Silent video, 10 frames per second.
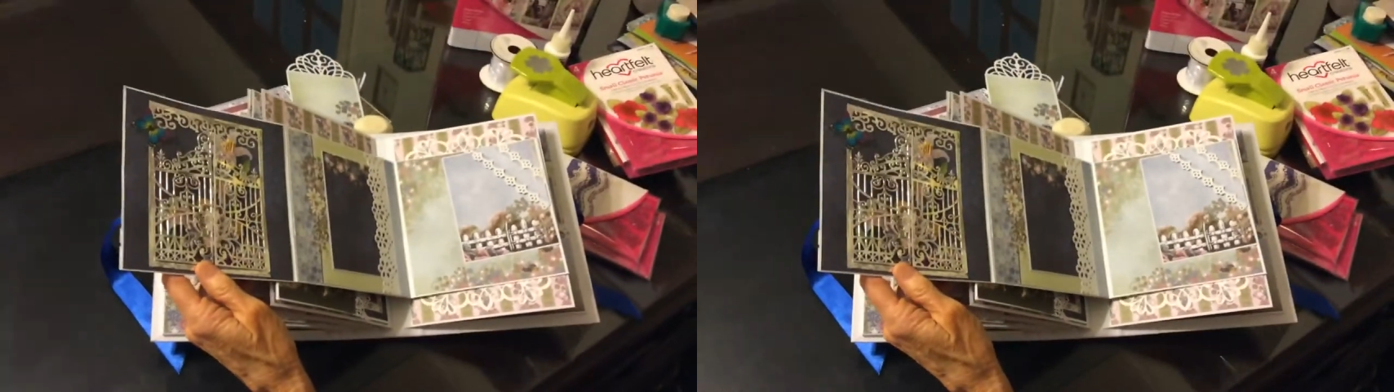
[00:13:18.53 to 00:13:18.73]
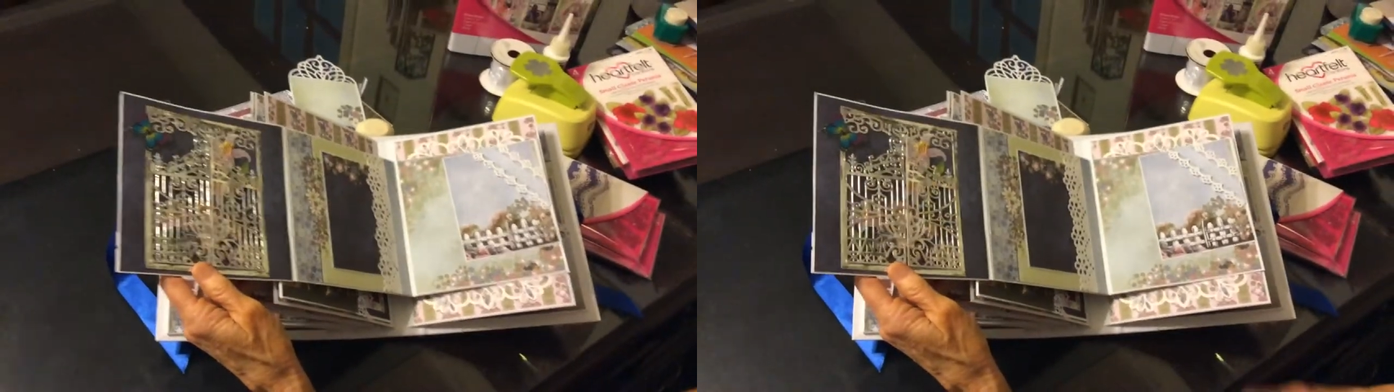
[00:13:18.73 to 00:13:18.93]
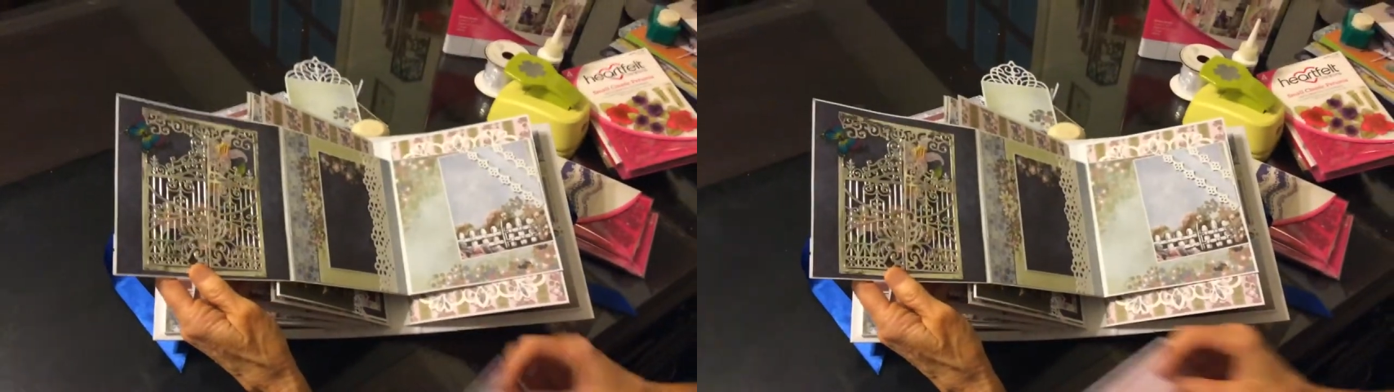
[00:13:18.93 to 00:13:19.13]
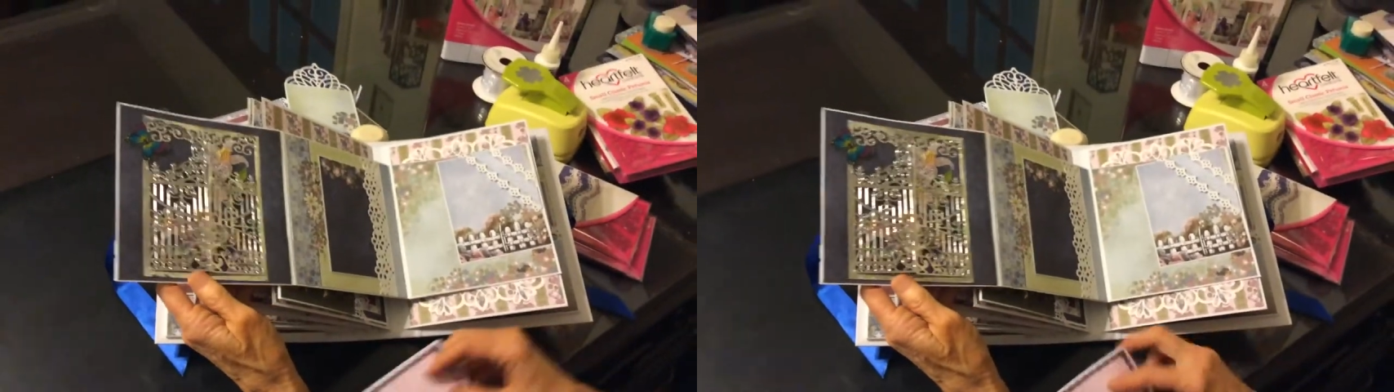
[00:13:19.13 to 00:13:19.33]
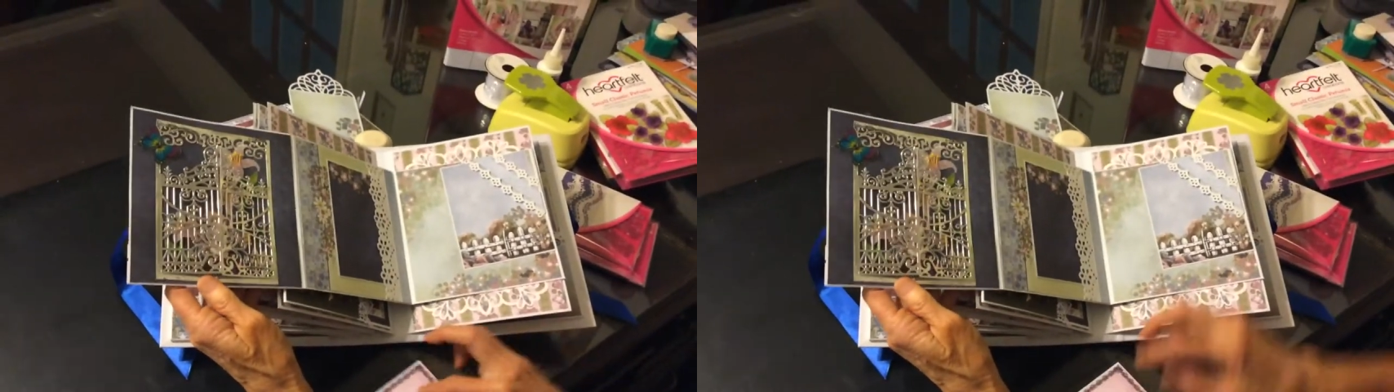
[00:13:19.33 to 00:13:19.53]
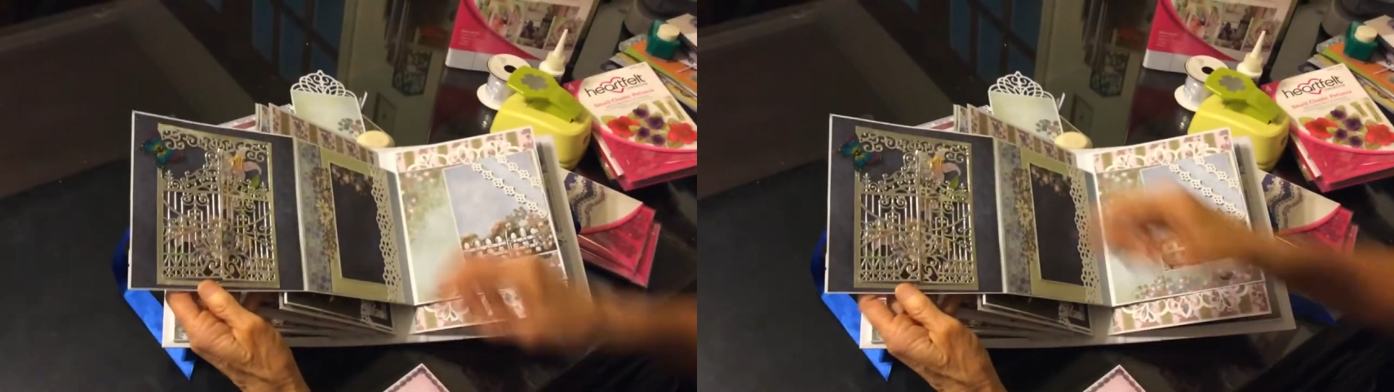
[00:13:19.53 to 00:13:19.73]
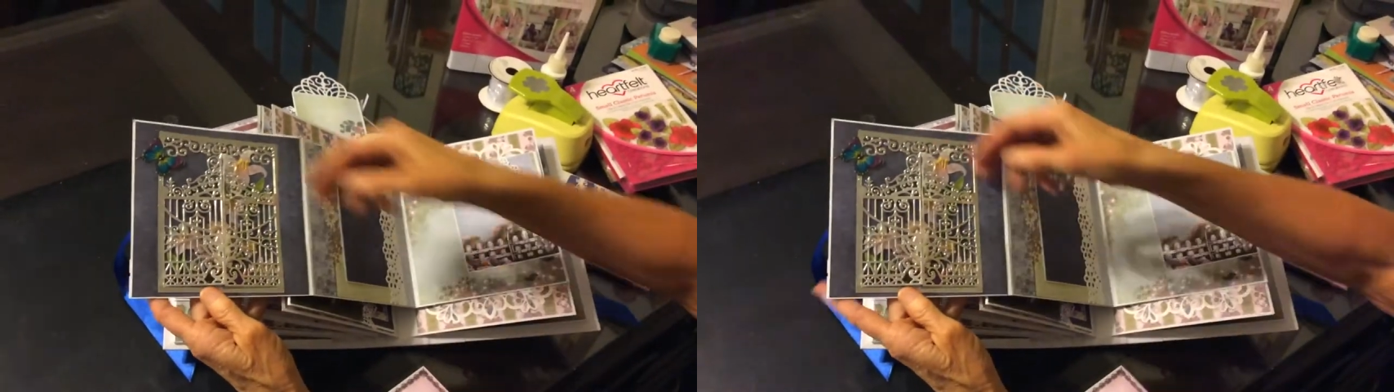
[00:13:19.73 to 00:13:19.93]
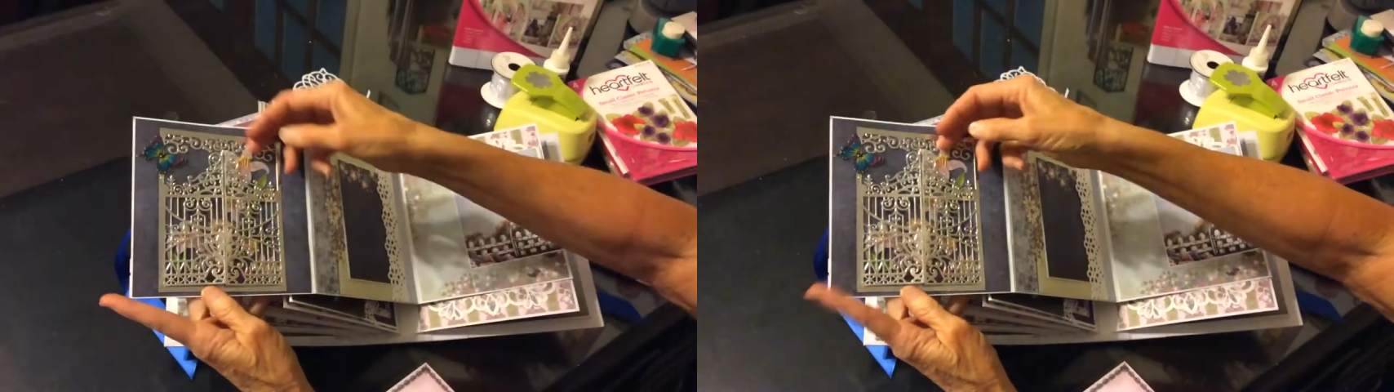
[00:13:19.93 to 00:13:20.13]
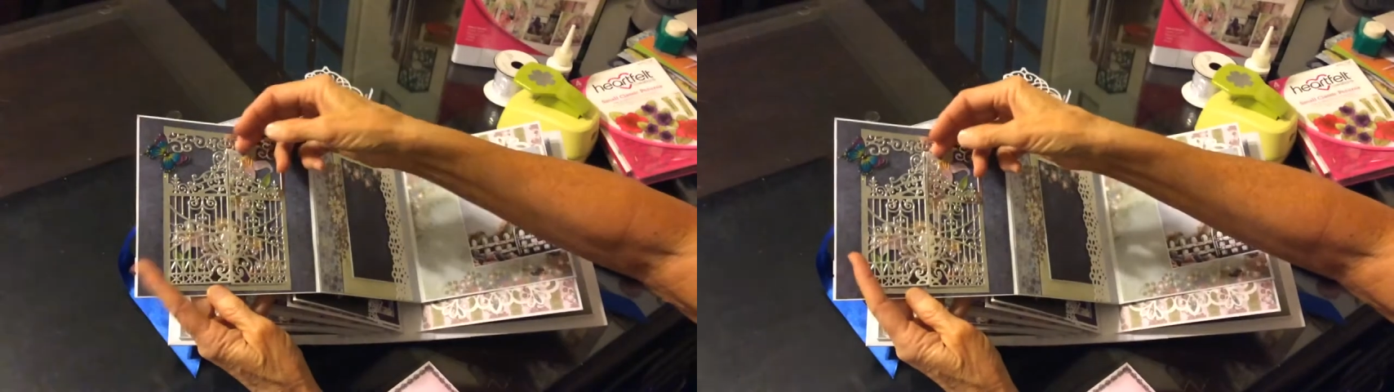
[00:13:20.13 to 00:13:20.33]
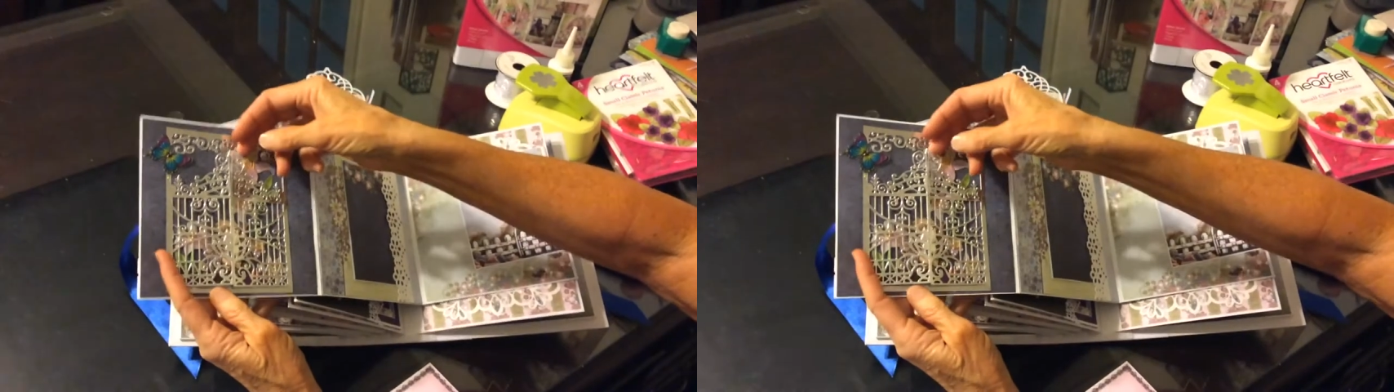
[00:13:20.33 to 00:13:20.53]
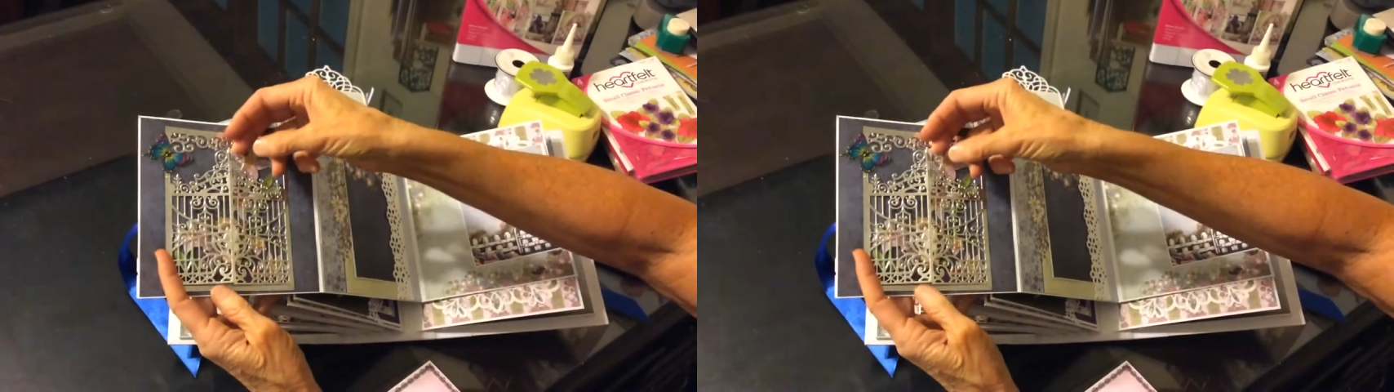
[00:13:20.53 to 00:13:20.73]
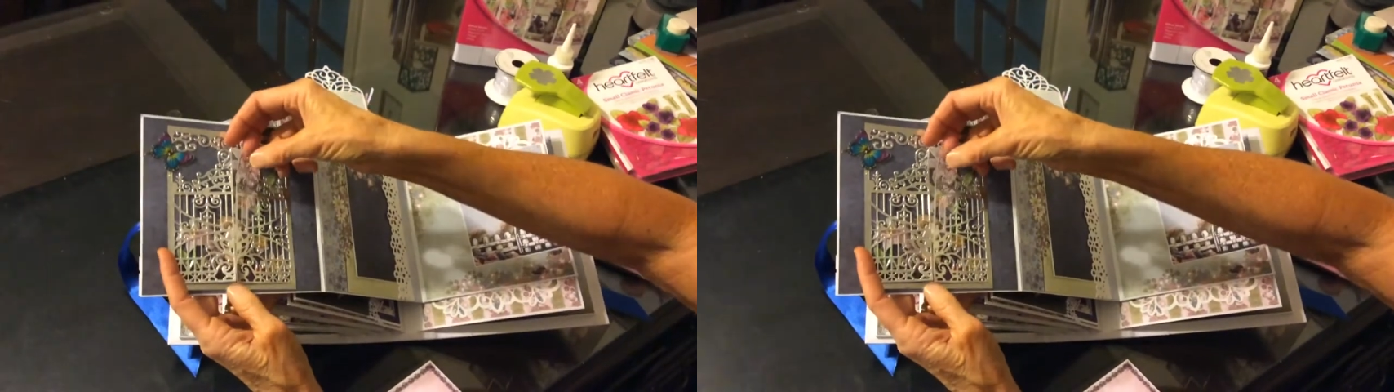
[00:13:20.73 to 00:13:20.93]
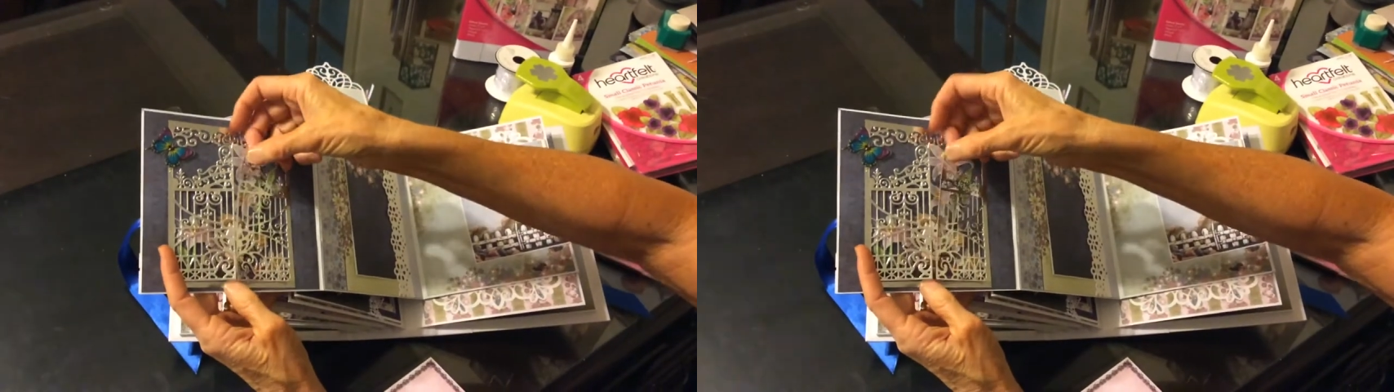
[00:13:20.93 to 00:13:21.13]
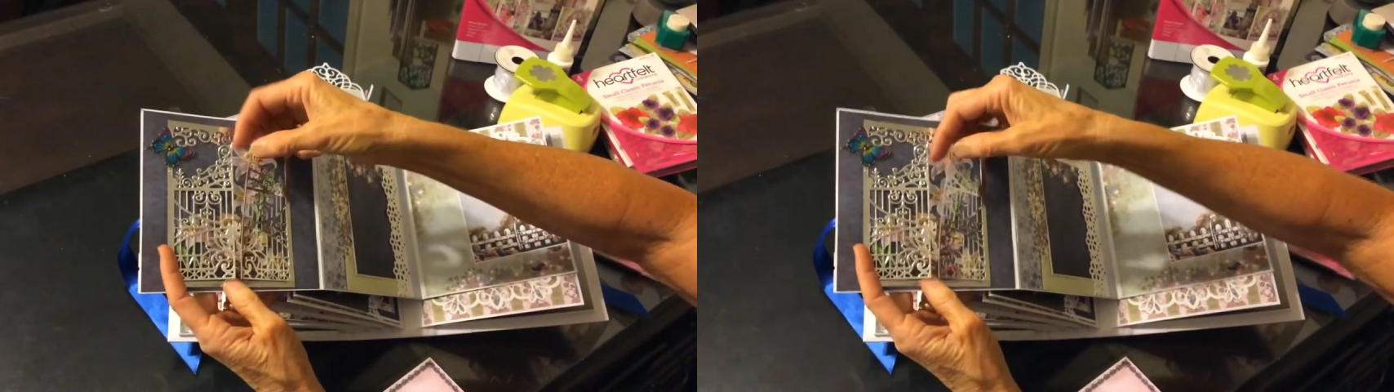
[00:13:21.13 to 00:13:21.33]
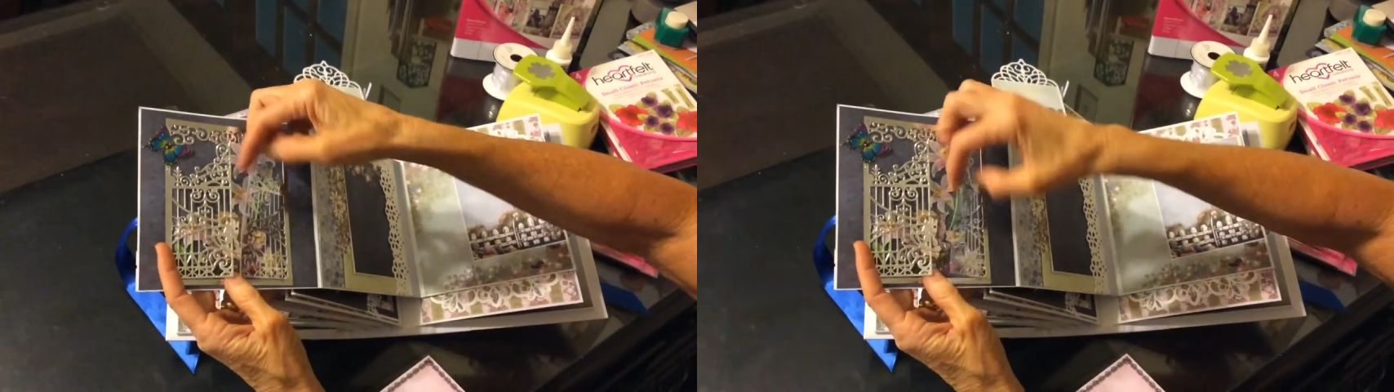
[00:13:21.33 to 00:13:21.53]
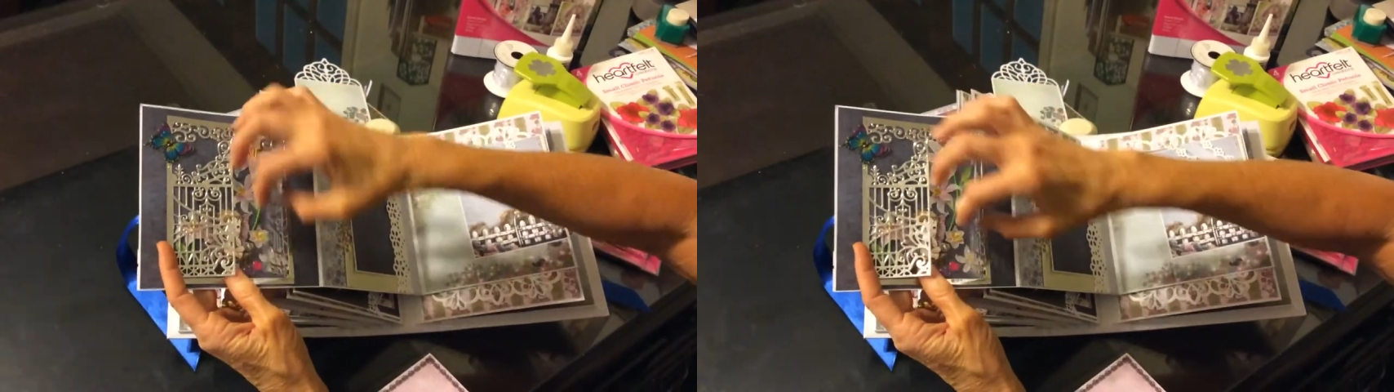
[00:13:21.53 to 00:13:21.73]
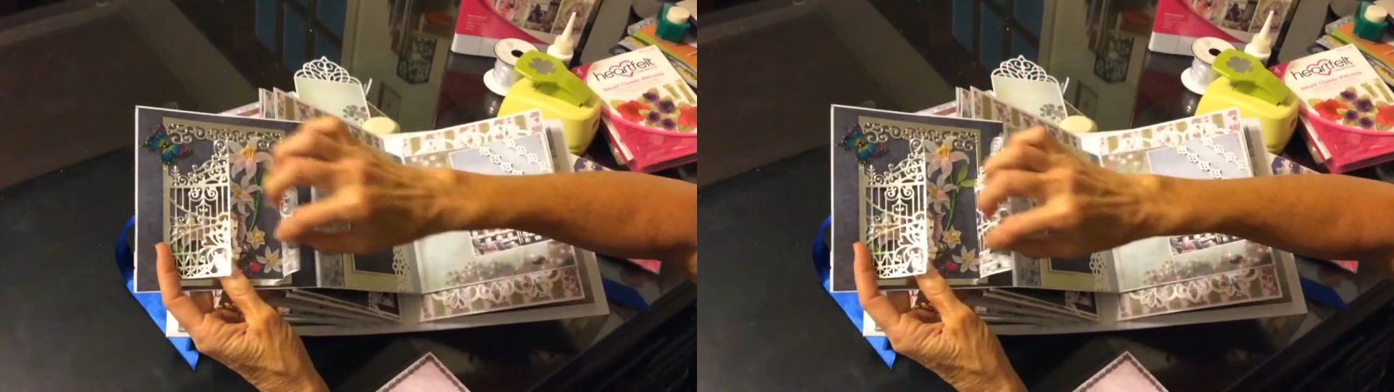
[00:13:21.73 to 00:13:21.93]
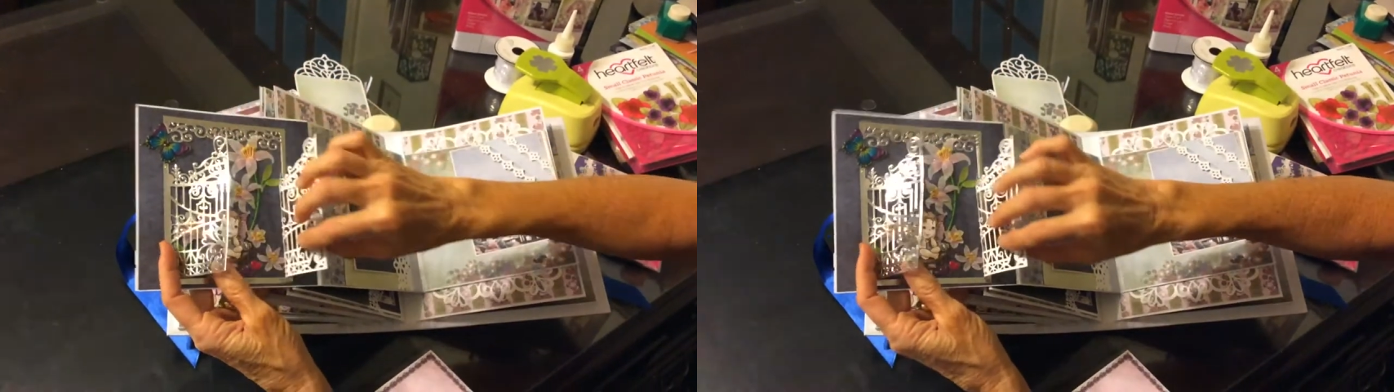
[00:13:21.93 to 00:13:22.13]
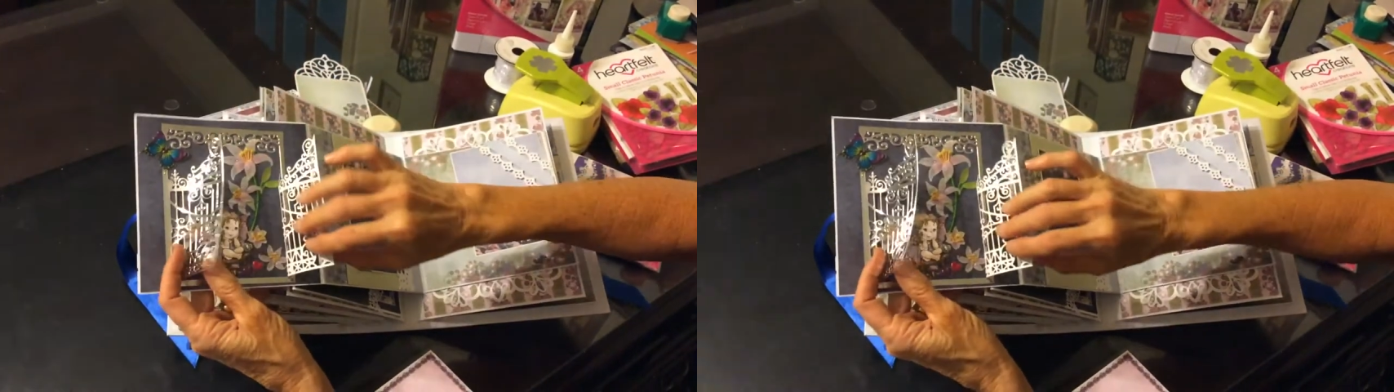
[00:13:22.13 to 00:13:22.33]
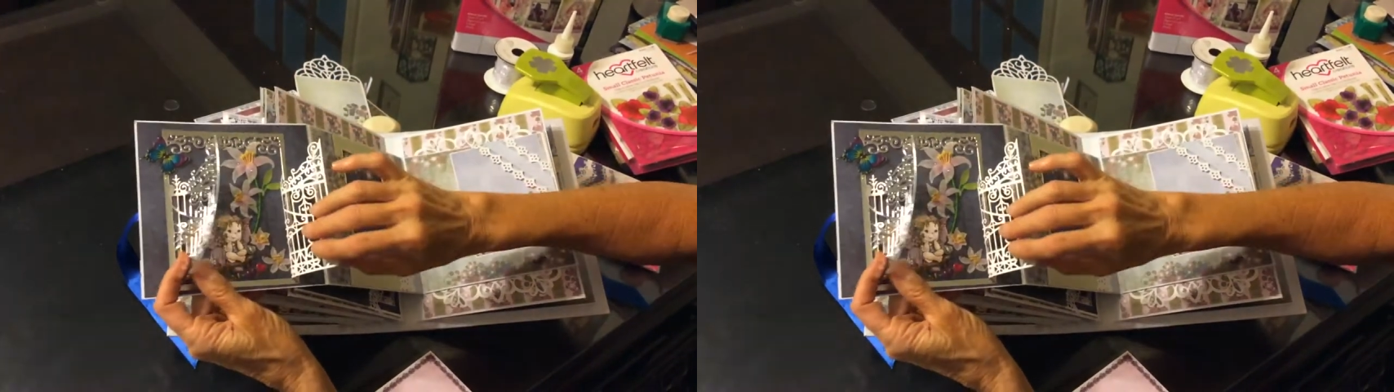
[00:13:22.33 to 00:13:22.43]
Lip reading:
Nobody's mouth can be seen.